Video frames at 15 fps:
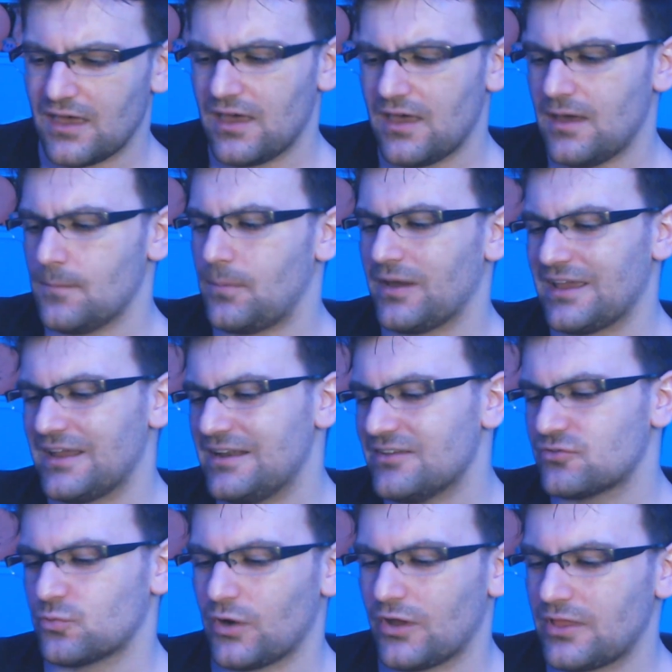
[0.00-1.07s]
but it is
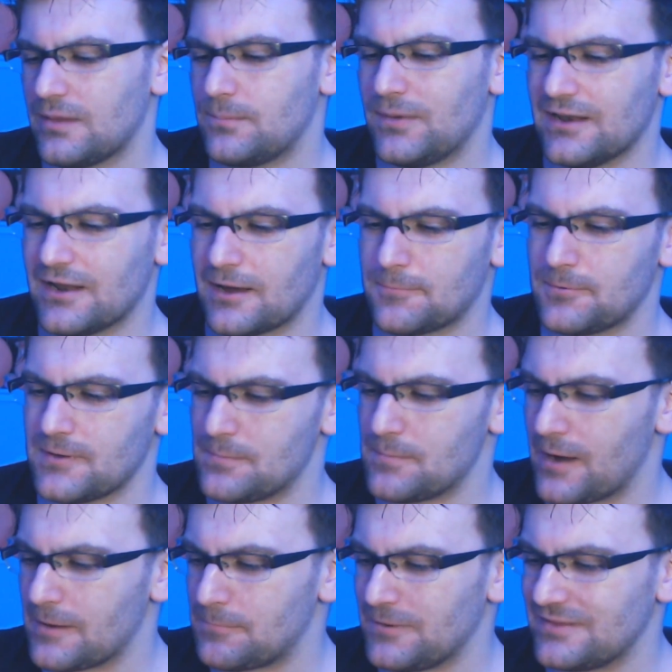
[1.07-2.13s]
really beat up. It
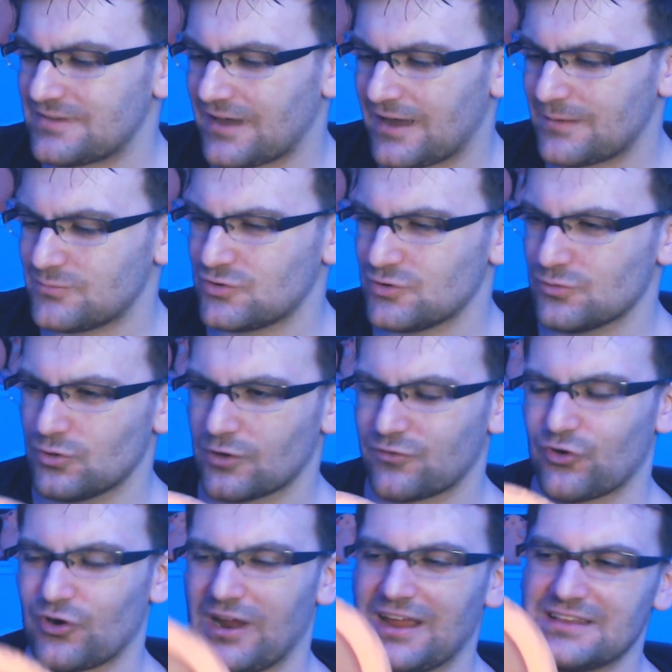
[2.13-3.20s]
might be time to look
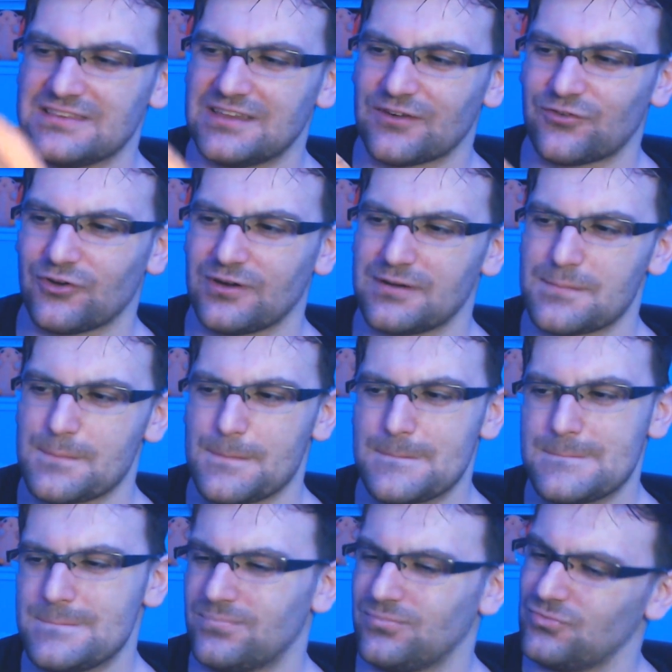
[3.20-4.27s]
for a different
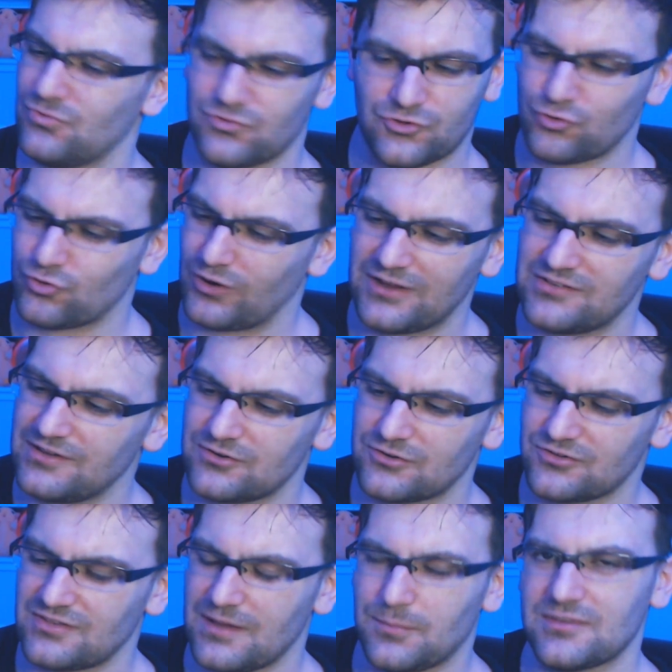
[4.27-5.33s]
crazy
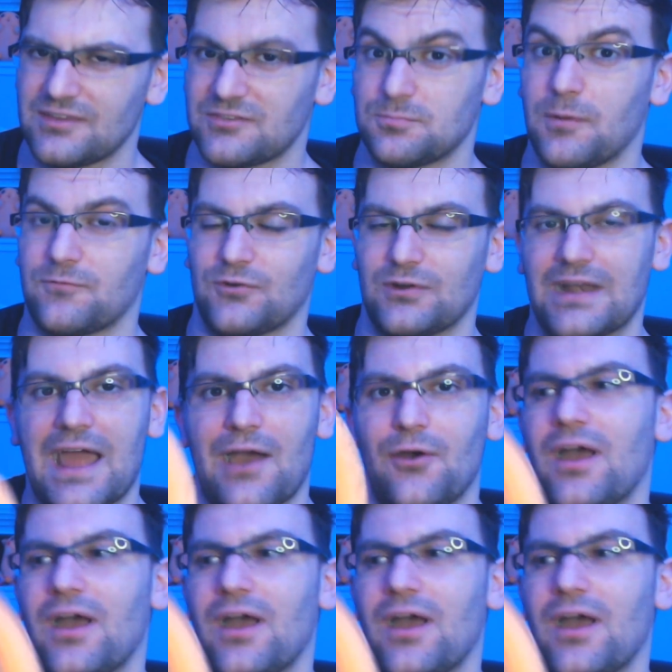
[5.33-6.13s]
understable disc, but for now,